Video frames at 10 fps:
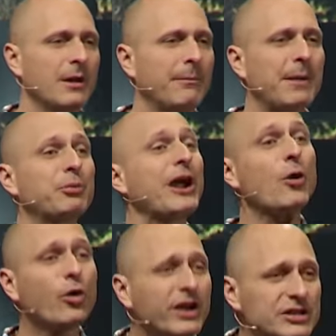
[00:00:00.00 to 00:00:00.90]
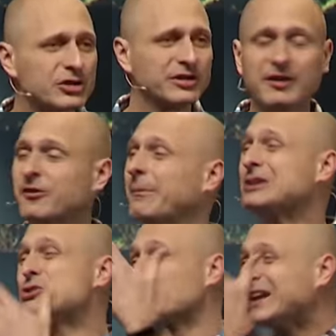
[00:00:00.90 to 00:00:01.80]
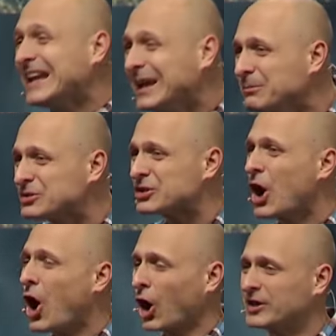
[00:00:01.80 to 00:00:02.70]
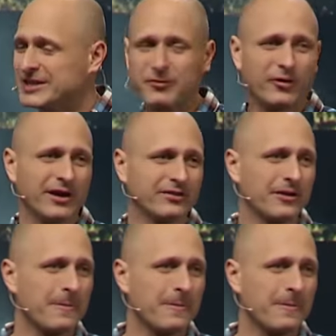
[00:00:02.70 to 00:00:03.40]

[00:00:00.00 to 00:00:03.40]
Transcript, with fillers: My priorities are different. My dreams are different.